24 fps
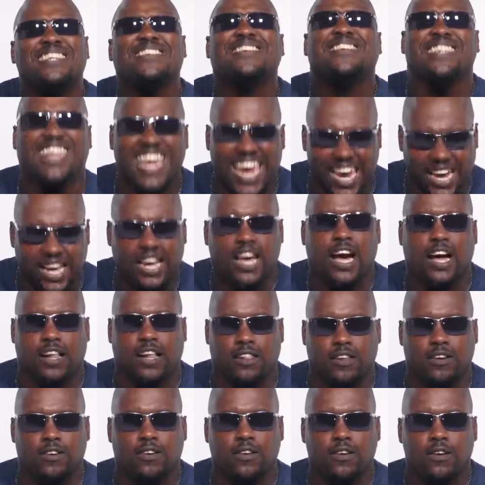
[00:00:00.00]
skin color.
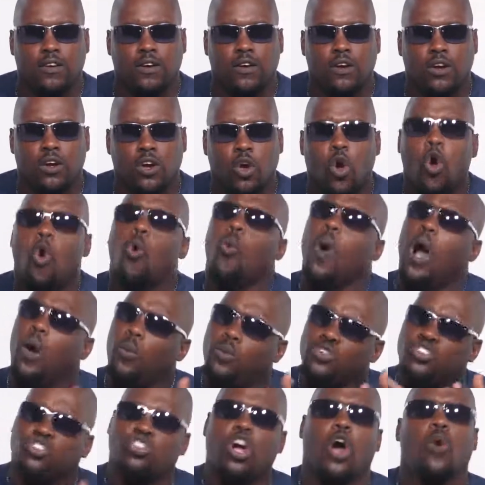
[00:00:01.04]
Why don't
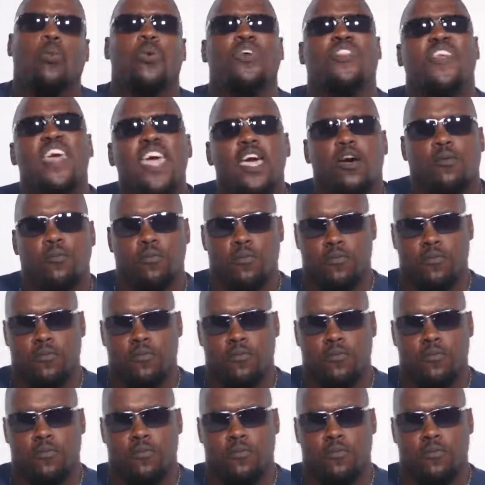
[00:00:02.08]
we start with him?